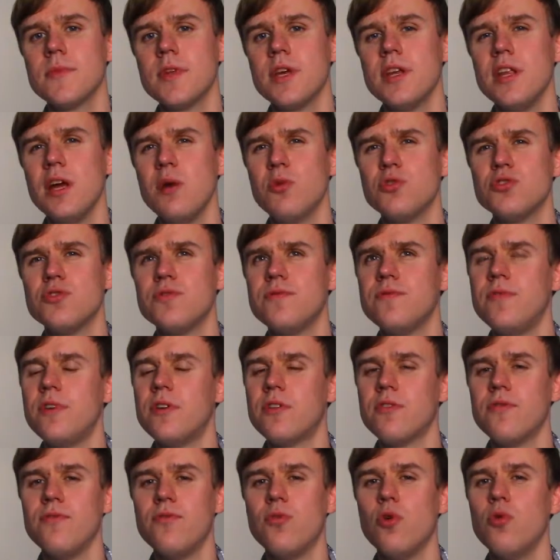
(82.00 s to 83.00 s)
and I was
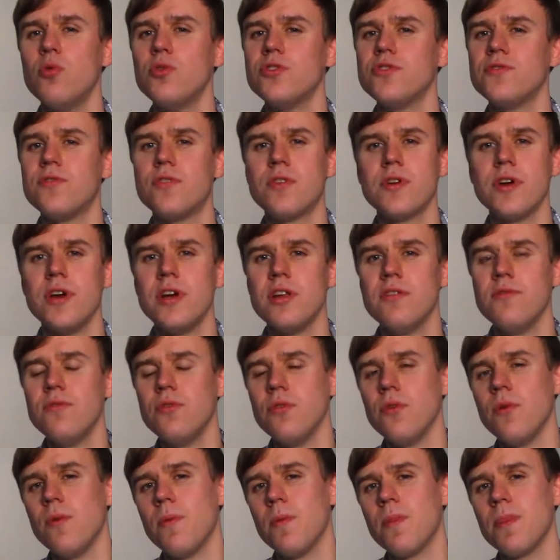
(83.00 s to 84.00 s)
always
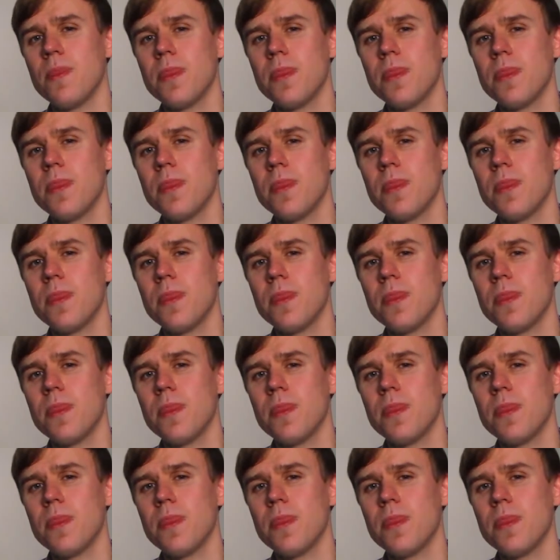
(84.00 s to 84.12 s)
forgetful.